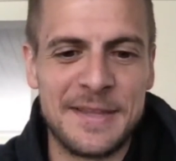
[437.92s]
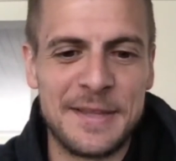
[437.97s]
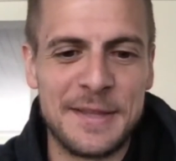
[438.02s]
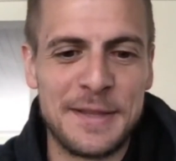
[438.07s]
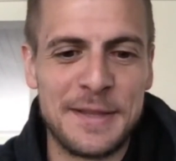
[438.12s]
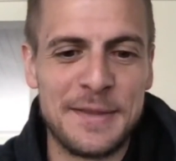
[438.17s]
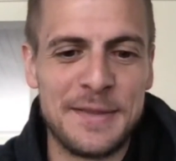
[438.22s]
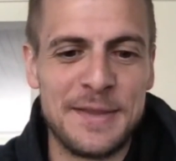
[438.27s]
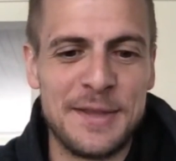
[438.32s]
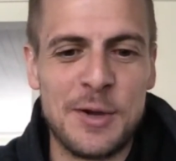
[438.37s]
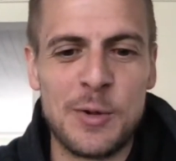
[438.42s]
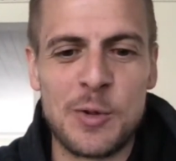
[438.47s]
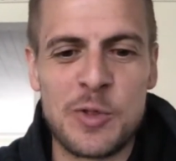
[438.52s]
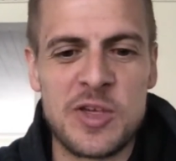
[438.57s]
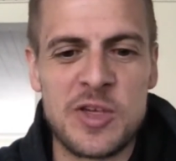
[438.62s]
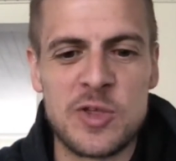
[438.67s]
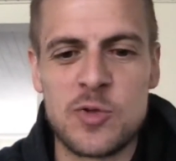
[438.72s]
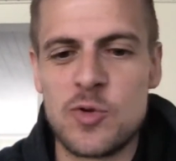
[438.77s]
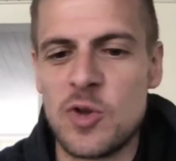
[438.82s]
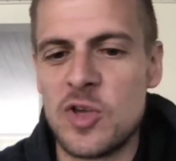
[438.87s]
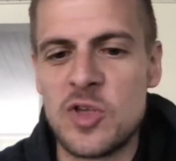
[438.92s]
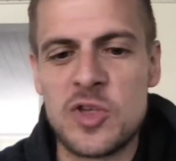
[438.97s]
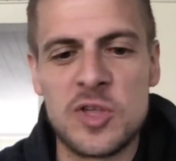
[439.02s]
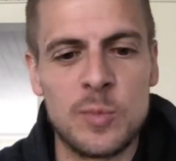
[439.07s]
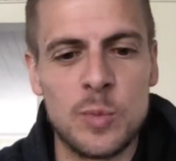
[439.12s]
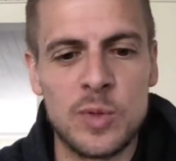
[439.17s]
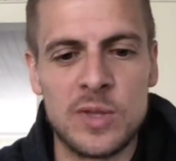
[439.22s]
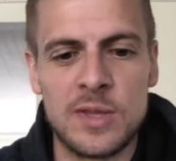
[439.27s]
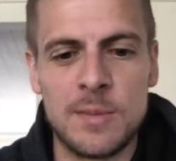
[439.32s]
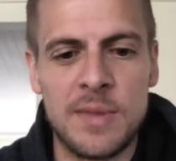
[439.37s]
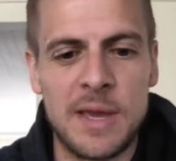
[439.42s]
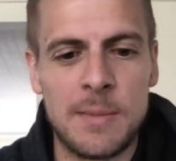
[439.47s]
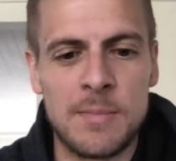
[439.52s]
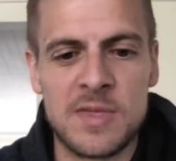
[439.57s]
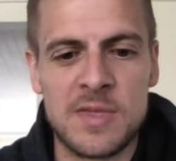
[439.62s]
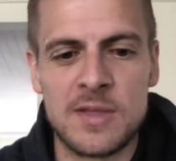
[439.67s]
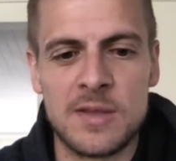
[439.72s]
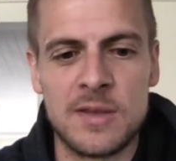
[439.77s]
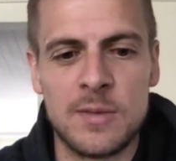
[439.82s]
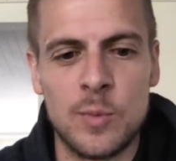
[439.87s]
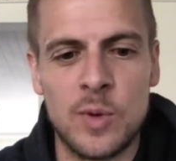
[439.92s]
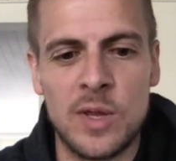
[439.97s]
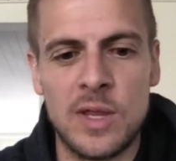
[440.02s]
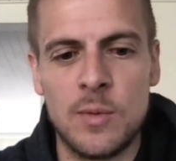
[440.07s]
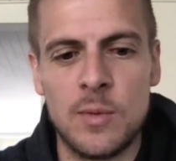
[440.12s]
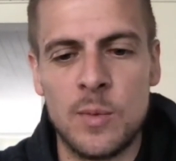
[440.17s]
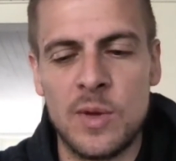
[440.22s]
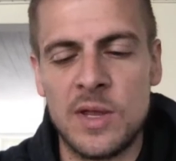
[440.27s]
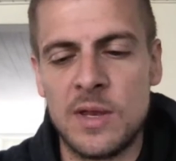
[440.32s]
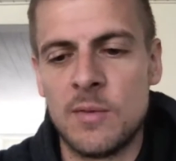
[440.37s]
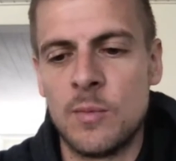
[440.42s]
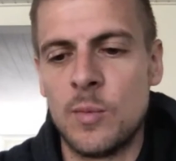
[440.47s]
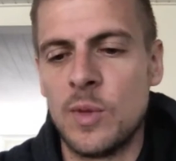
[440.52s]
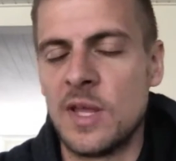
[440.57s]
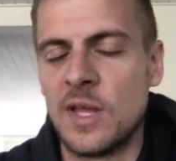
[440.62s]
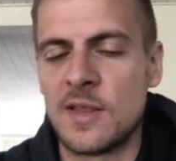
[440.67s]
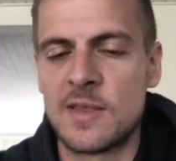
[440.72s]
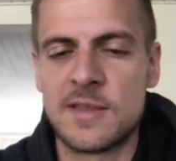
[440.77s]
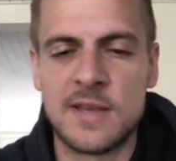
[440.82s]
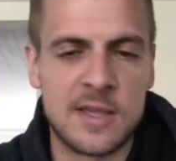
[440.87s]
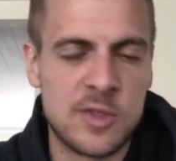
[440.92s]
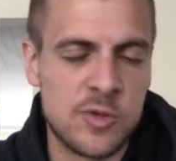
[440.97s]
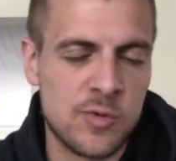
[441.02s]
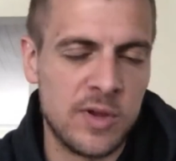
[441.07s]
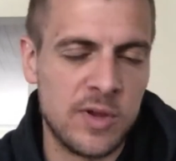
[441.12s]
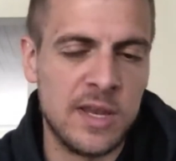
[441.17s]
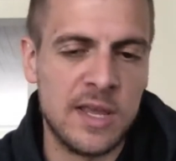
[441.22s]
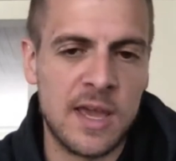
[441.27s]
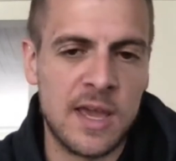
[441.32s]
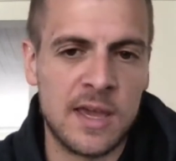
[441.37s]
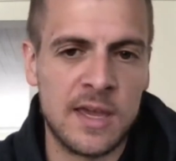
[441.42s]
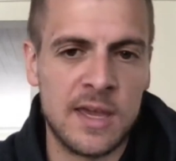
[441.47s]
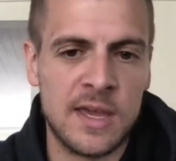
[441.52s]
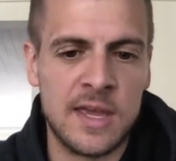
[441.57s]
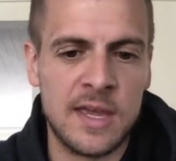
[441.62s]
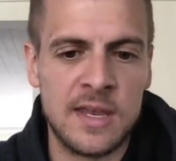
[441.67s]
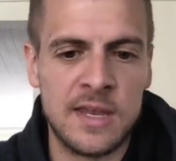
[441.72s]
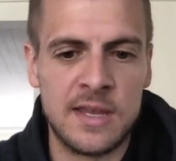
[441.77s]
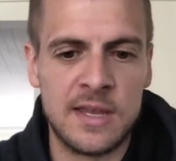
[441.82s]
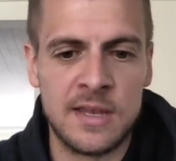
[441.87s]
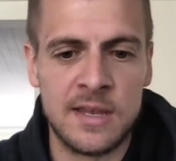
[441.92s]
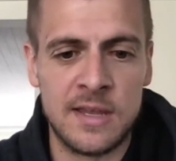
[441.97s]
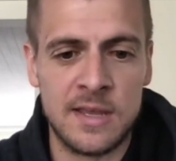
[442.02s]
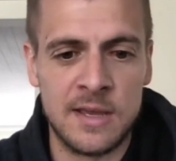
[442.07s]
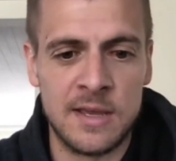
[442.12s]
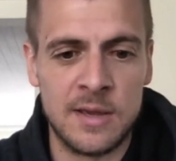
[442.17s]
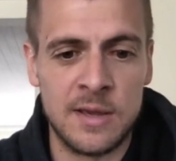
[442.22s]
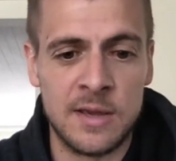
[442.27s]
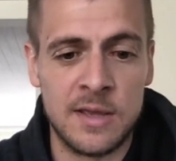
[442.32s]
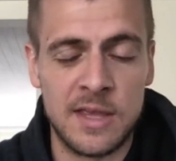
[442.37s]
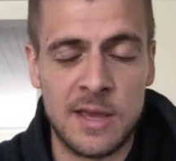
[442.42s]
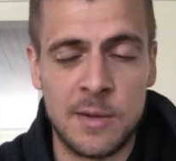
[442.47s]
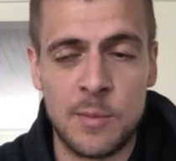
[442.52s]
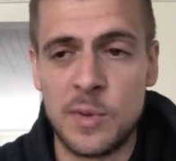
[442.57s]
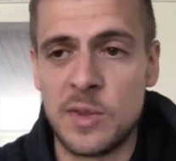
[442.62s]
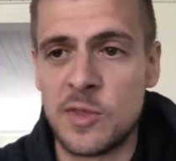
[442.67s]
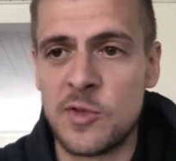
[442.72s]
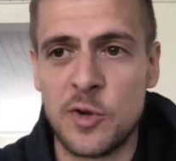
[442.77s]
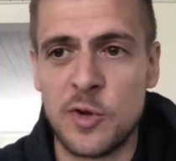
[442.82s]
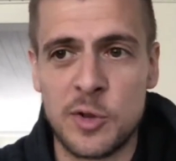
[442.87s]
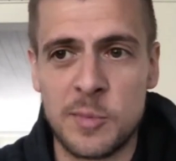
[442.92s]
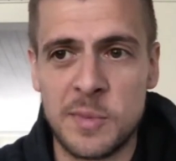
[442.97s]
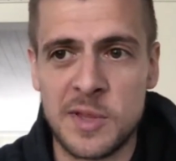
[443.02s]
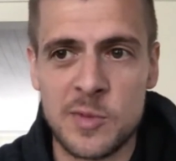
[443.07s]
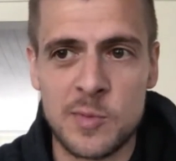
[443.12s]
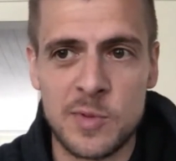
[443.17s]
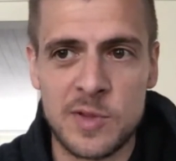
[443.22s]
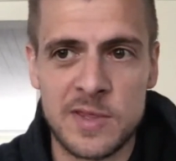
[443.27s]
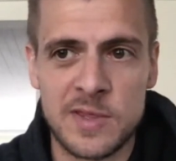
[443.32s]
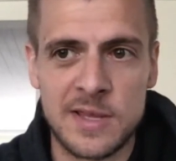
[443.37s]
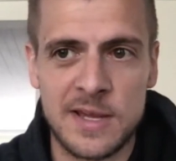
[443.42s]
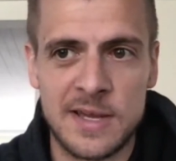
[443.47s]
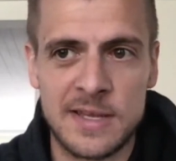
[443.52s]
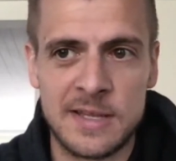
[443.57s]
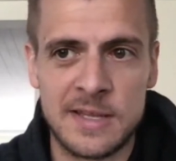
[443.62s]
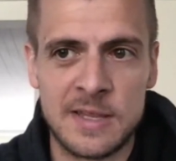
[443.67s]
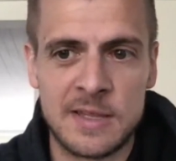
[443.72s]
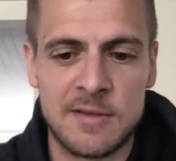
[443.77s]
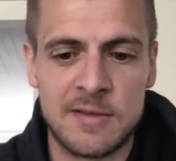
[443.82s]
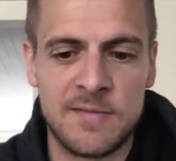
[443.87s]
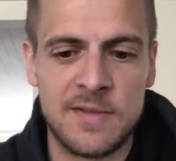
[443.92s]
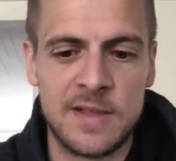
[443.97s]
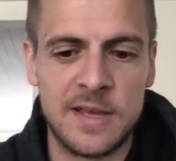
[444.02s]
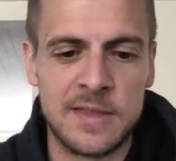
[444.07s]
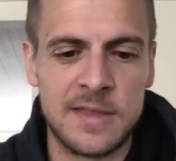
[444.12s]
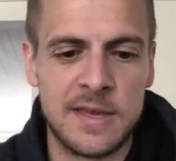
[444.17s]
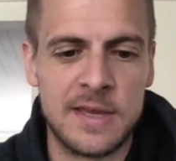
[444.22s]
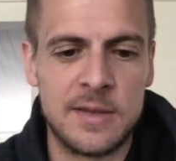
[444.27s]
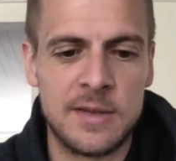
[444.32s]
whole situation with the badminton, when we can start training again, and when tournaments will start and stuff like that.